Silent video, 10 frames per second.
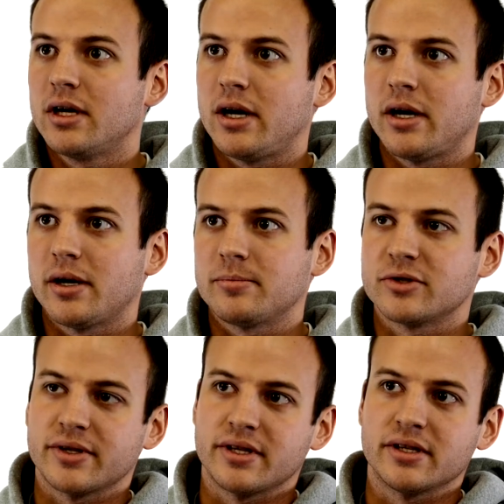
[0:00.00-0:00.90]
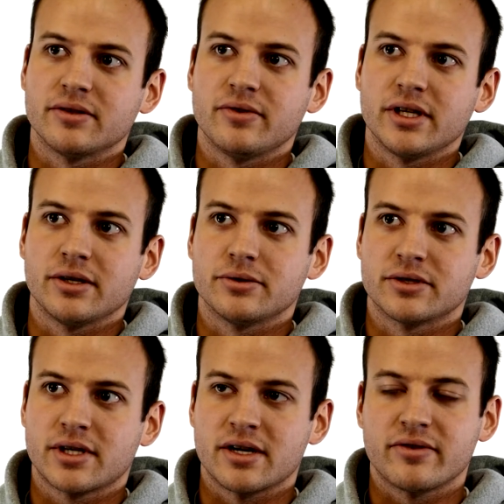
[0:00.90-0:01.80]
So I think the
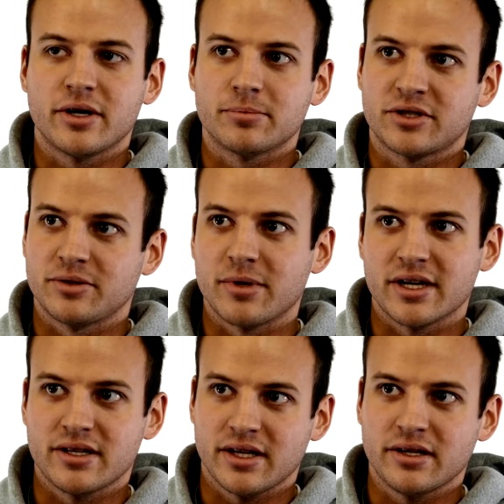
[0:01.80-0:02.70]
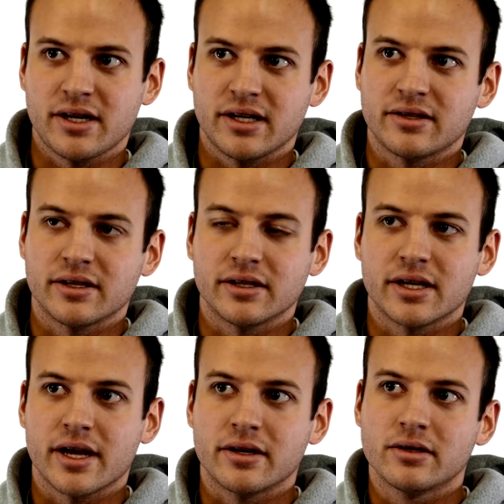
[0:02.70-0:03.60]
videos kind of helped cement in anything
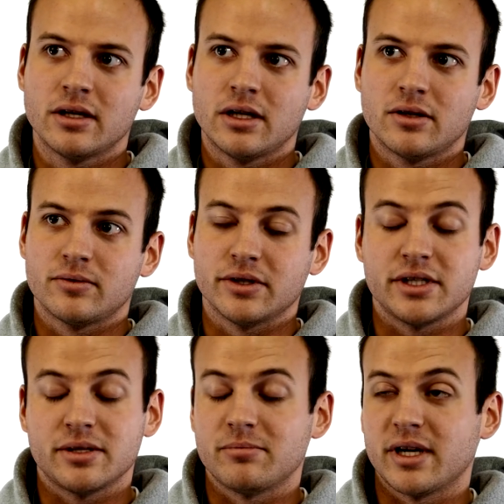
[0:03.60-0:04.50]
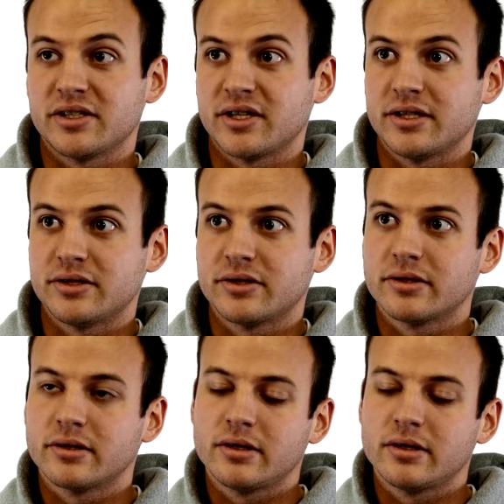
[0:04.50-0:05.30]
that really didn't make sense,